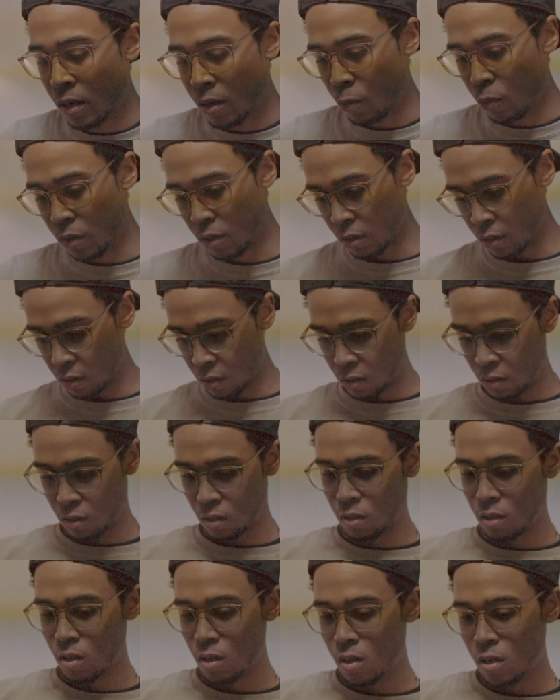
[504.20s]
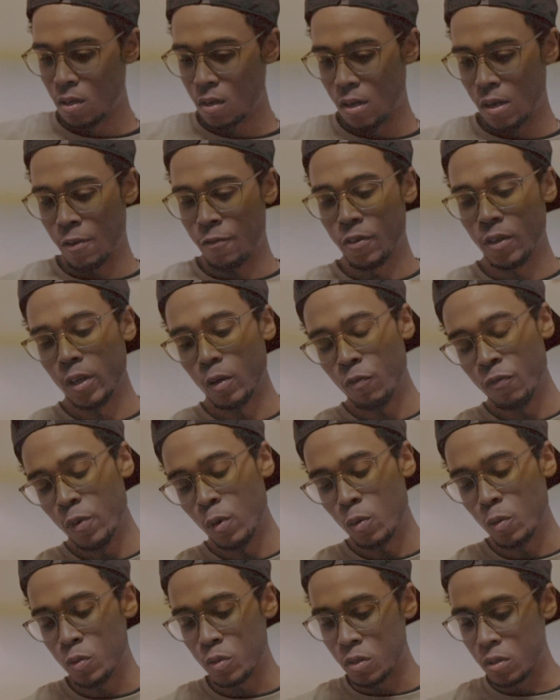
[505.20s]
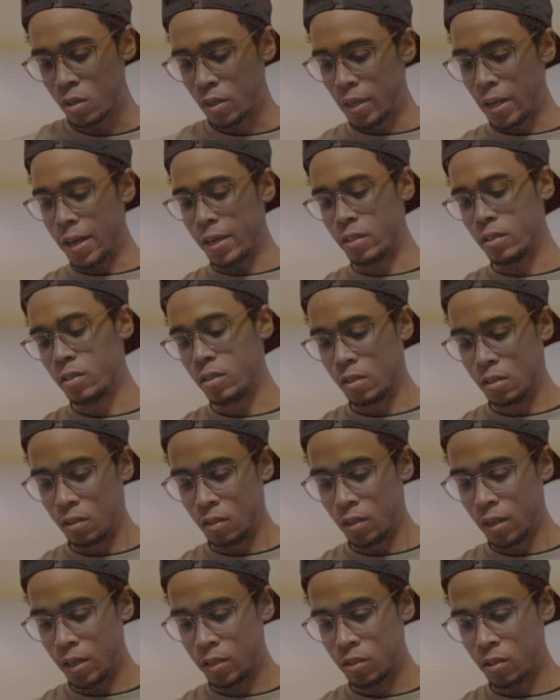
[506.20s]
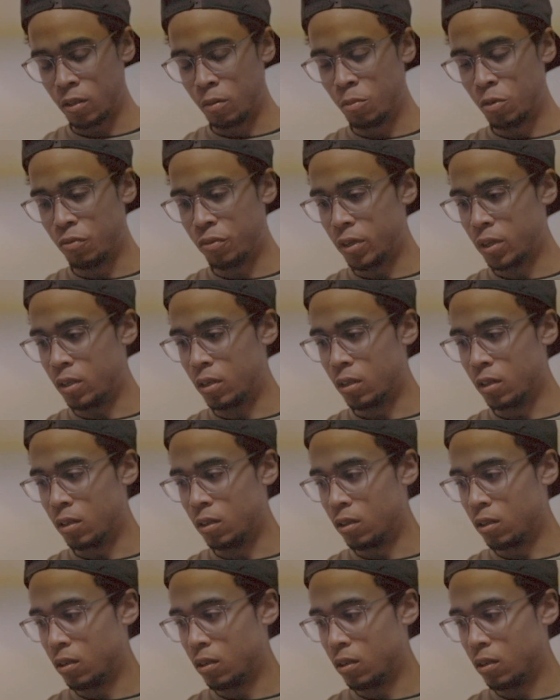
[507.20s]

Will is. I feel like Focus was the last good movie he did.